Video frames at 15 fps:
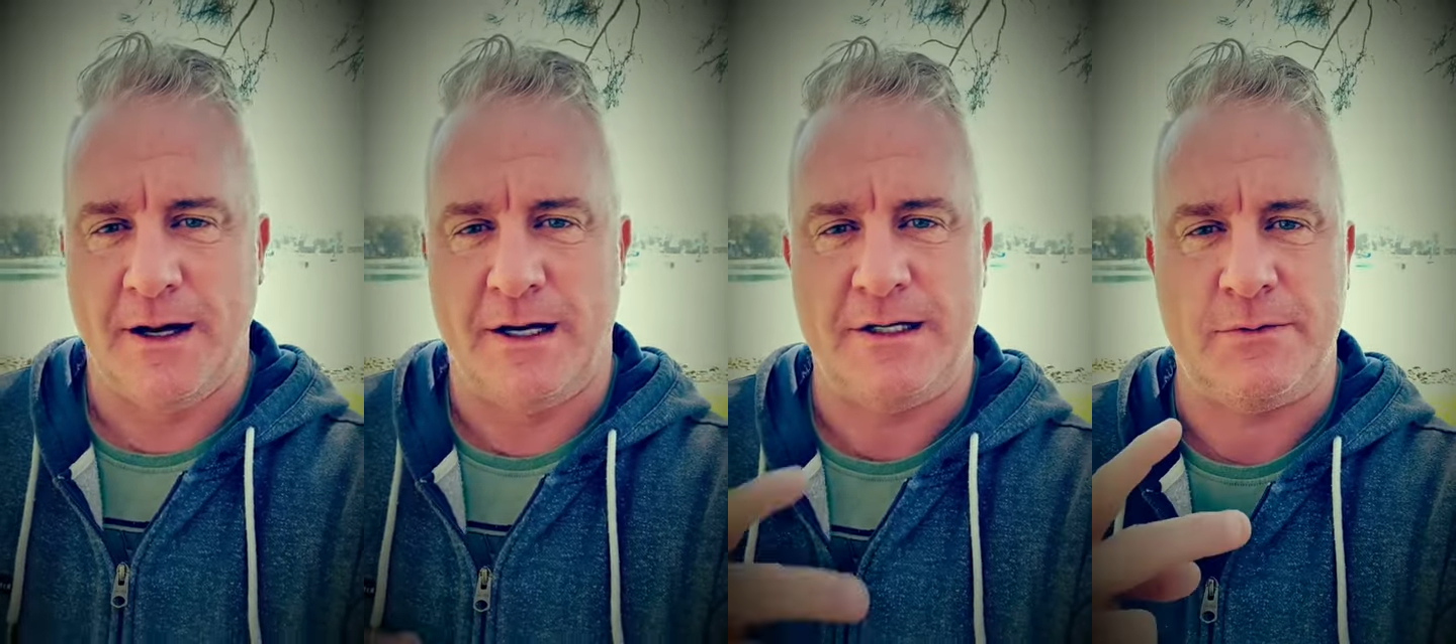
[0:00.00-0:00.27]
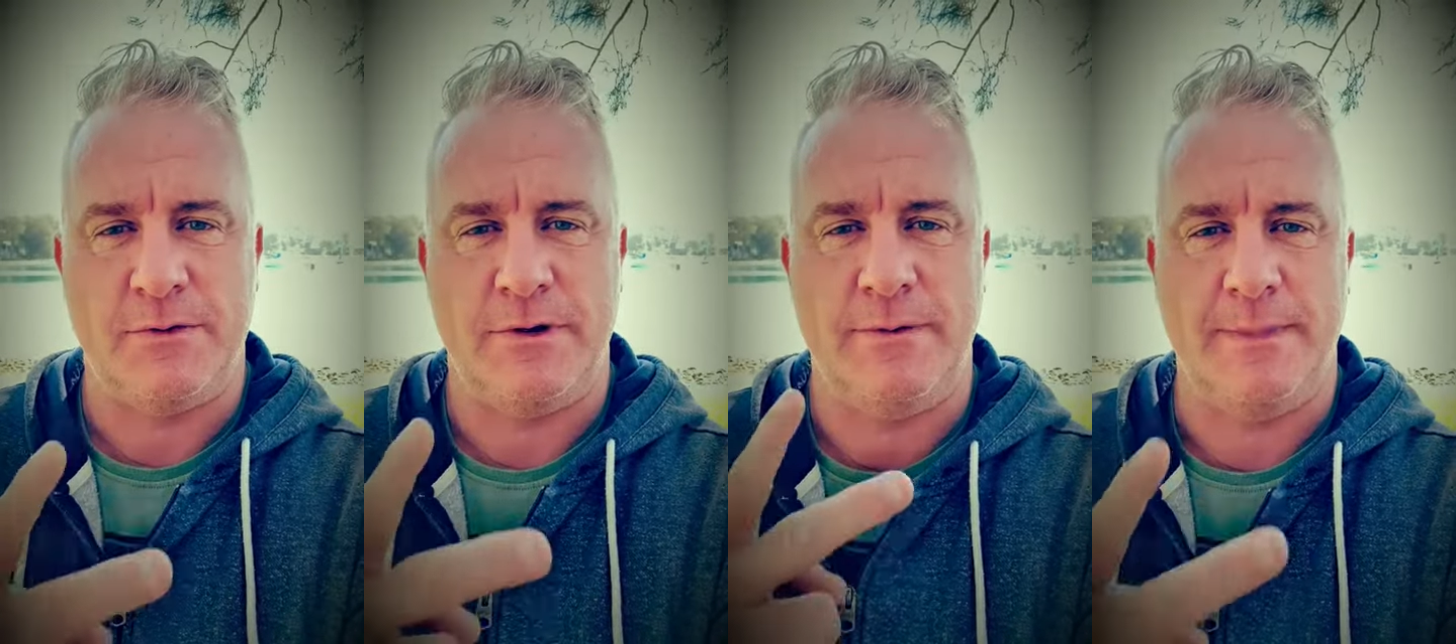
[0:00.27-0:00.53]
I
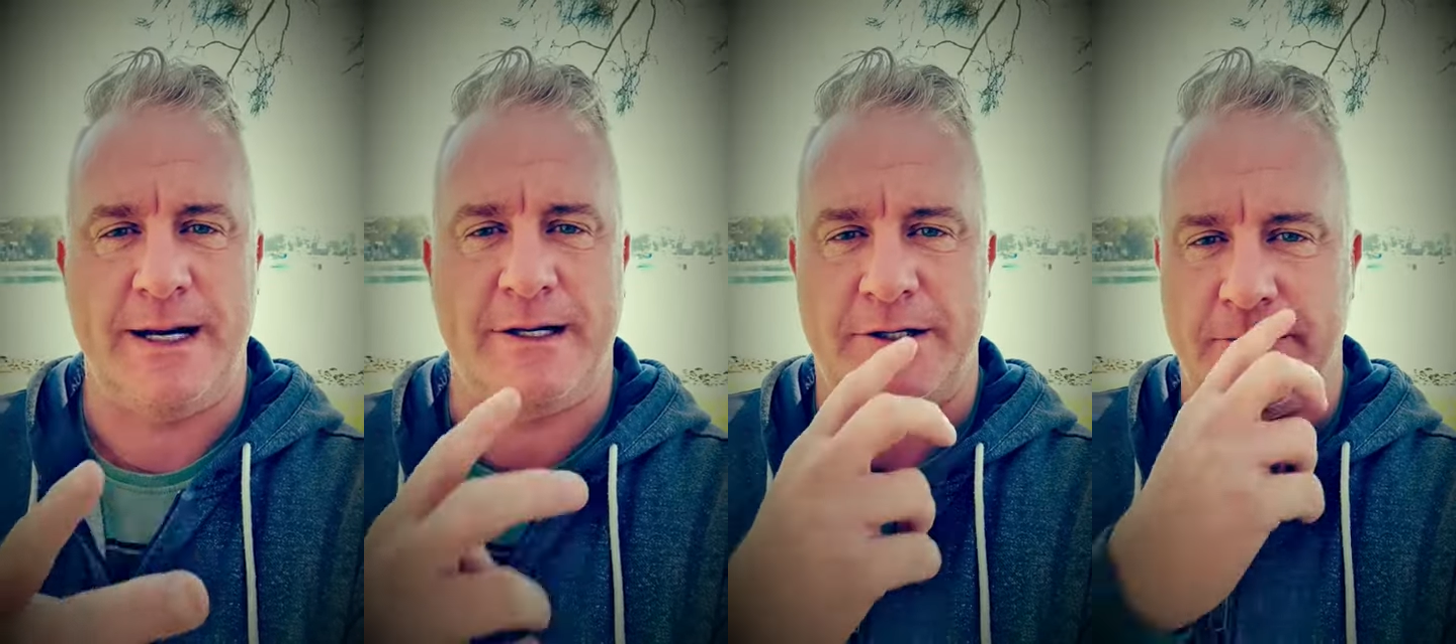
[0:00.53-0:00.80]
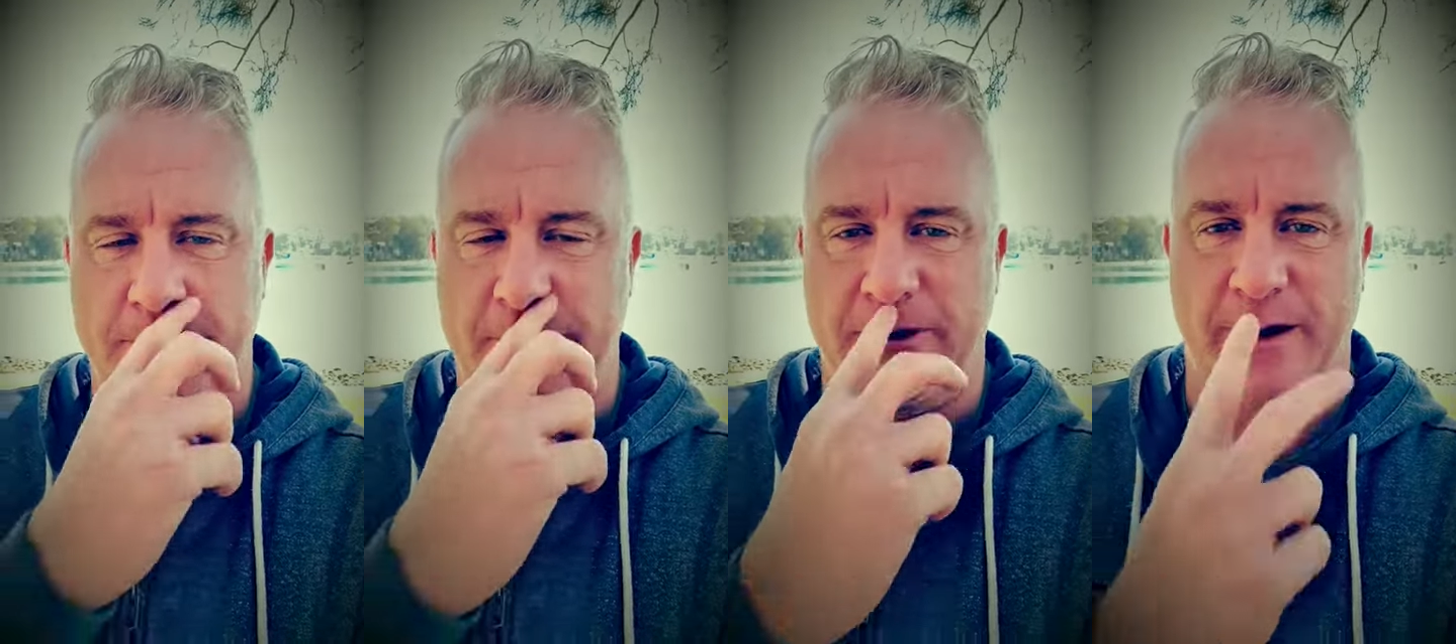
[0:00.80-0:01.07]
just wanted to make
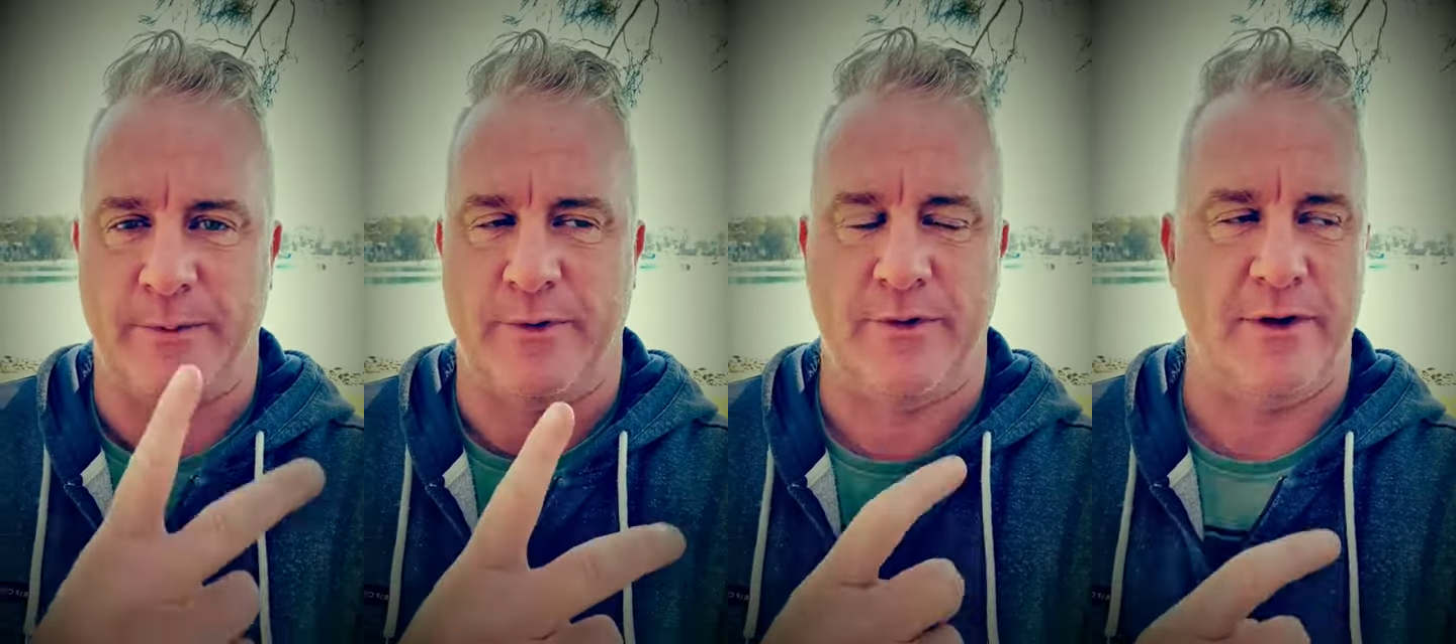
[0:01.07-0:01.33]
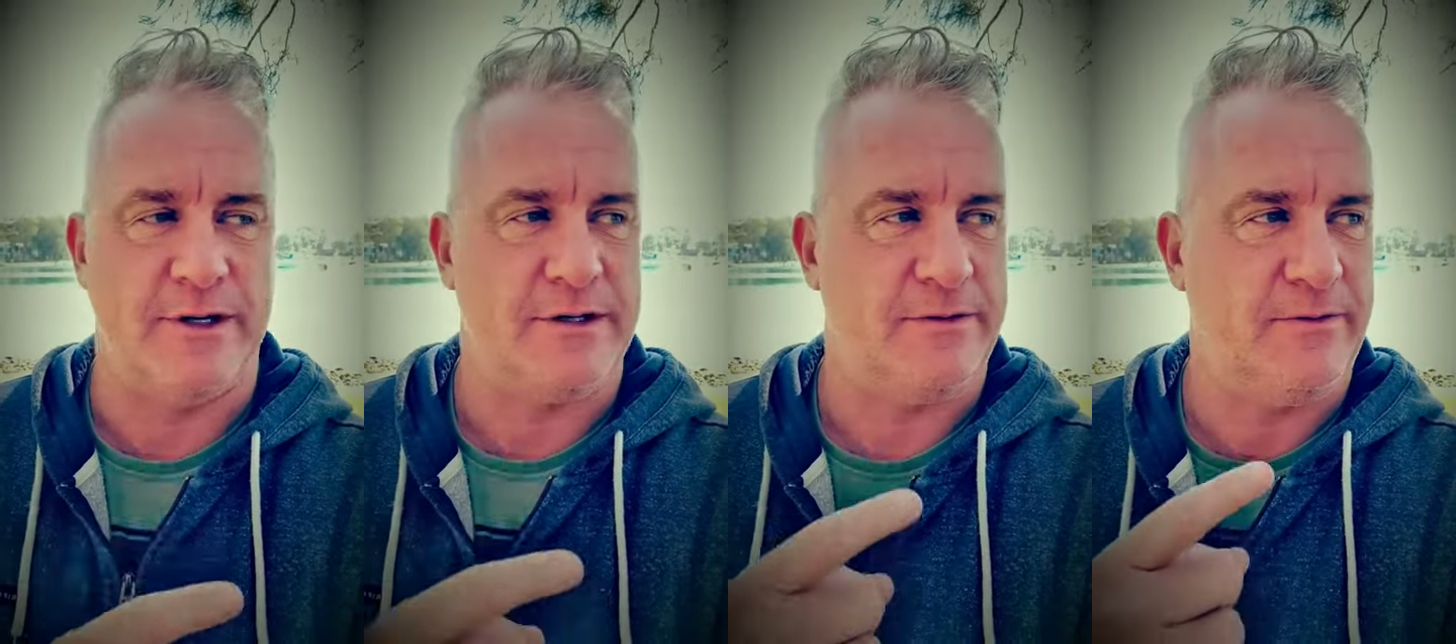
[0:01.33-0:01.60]
two quick
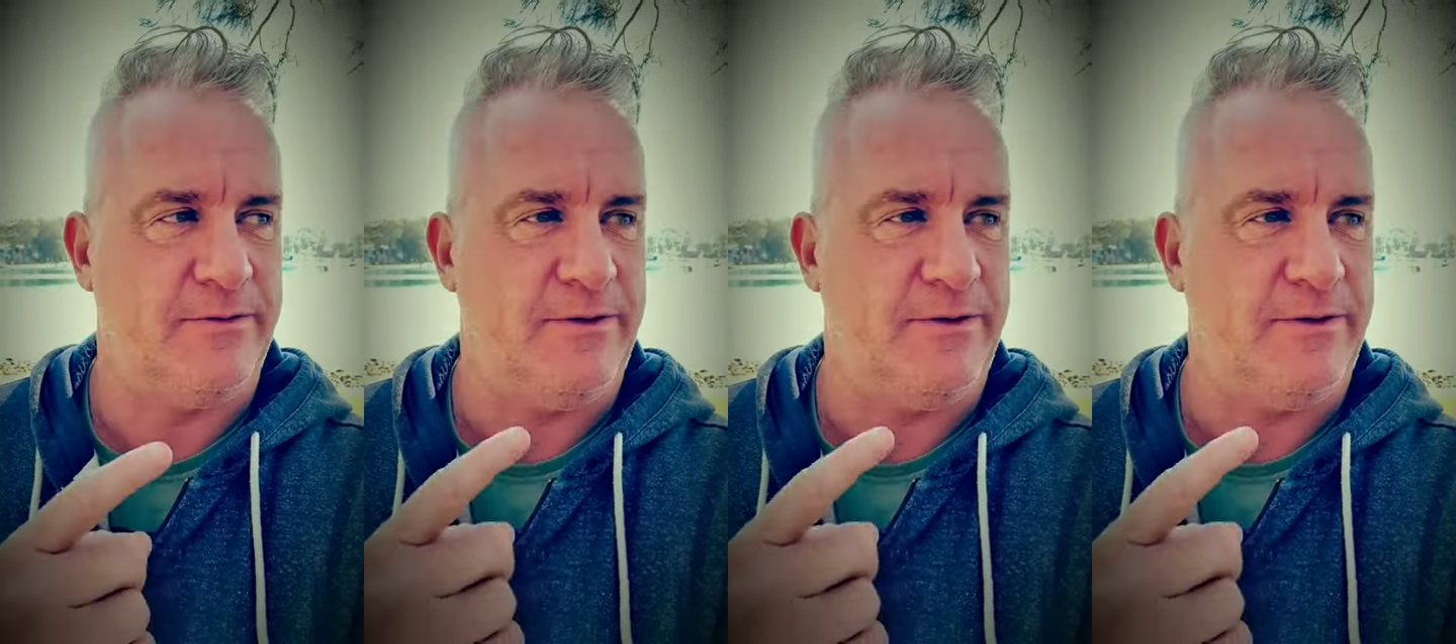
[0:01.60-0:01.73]
points.